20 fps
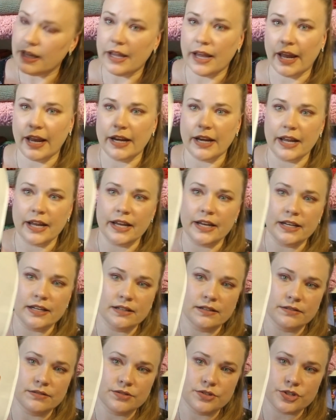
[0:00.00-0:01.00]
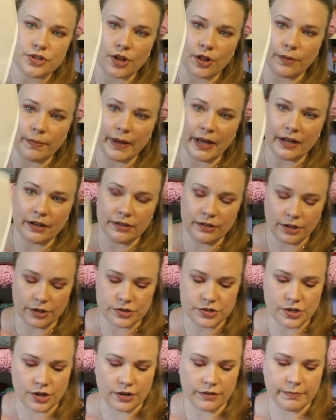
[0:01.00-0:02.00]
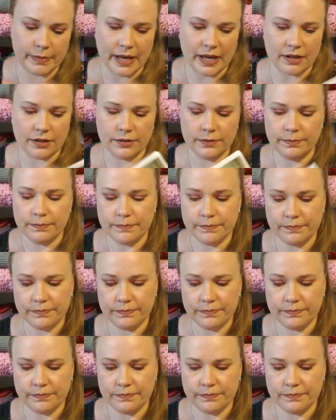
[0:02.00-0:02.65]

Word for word: and a shawl pattern or scarf pattern.